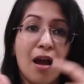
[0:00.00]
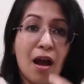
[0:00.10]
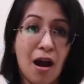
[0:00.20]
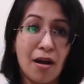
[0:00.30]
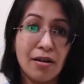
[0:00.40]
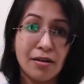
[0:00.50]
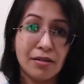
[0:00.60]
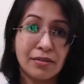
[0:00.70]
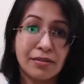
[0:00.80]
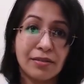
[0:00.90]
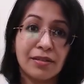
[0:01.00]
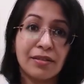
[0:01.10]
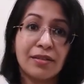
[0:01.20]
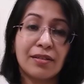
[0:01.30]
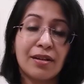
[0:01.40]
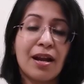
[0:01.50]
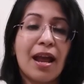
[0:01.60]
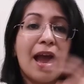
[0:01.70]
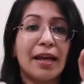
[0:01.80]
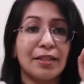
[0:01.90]
R,
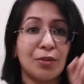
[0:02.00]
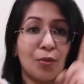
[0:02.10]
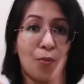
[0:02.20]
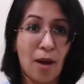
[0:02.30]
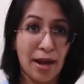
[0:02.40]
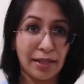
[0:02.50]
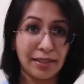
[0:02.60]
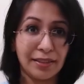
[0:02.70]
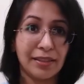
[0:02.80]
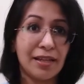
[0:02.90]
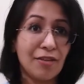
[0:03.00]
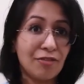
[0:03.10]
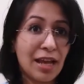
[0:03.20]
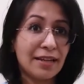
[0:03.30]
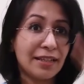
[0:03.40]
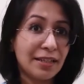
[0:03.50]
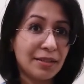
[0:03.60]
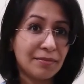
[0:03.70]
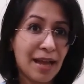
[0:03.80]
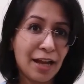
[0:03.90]
and Y. Left-handed,
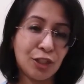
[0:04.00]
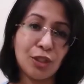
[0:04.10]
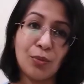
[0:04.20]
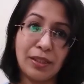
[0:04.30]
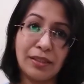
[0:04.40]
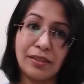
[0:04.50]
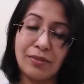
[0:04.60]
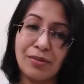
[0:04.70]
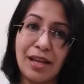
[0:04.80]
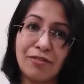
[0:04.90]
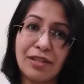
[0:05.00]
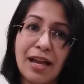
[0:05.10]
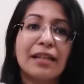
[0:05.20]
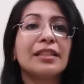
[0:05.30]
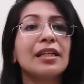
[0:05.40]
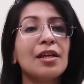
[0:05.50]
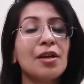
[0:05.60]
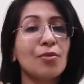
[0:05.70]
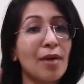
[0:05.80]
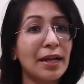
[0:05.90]
action with left hand.
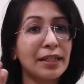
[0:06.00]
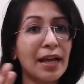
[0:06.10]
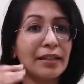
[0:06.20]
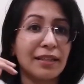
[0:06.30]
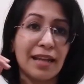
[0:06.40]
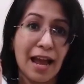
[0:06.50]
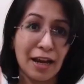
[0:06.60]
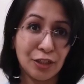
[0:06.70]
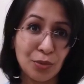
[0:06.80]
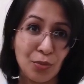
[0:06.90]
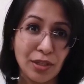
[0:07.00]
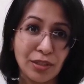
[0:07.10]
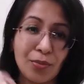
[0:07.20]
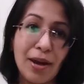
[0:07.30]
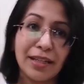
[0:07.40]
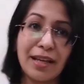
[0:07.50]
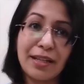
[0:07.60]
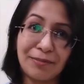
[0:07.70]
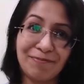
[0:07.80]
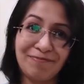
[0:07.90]
Right-handed, action with right
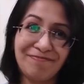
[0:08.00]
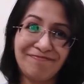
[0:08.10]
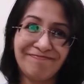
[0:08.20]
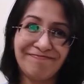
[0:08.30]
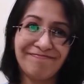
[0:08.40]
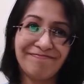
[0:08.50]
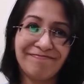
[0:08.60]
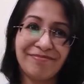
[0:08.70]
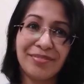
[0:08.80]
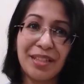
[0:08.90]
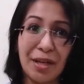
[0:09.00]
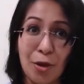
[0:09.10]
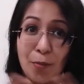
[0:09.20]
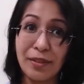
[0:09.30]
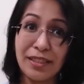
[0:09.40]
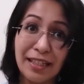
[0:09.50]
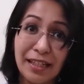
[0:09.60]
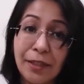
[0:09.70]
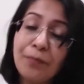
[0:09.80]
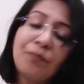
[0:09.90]
hand. Hope it's
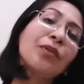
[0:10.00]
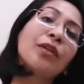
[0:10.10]
clear.